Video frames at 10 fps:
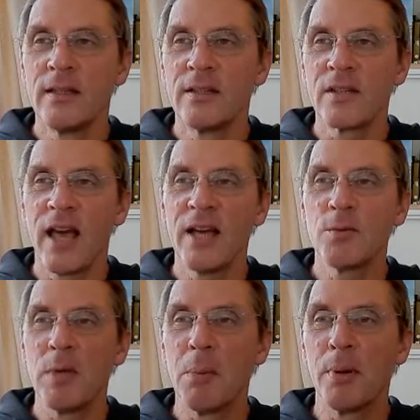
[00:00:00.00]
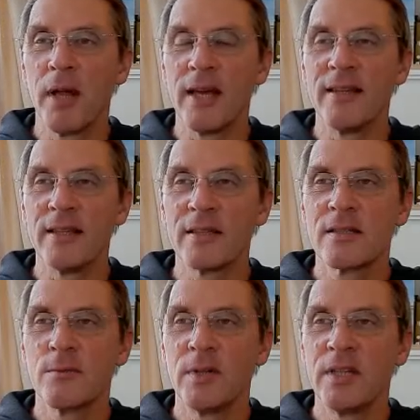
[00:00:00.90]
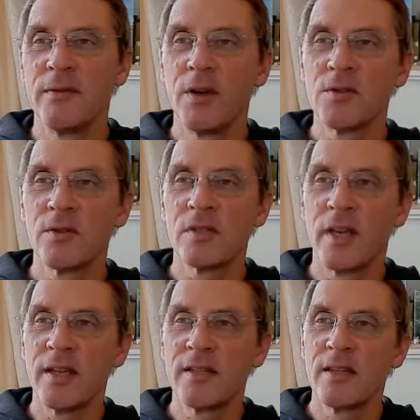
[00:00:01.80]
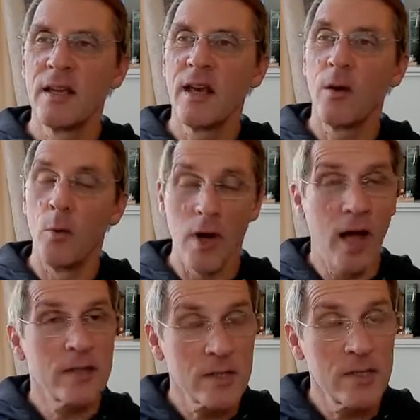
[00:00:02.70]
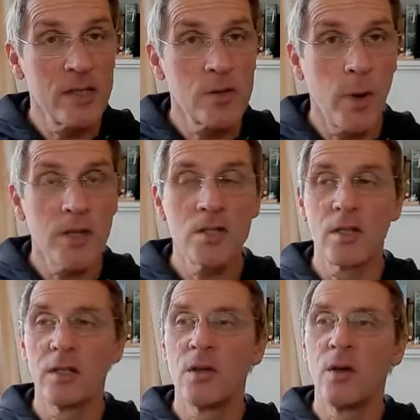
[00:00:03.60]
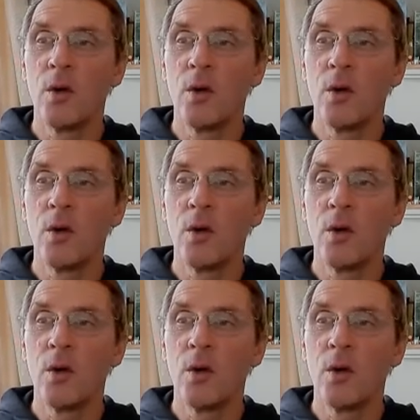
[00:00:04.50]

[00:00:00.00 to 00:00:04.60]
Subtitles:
So how do we apply this? Well, the devotional says, or asks this question: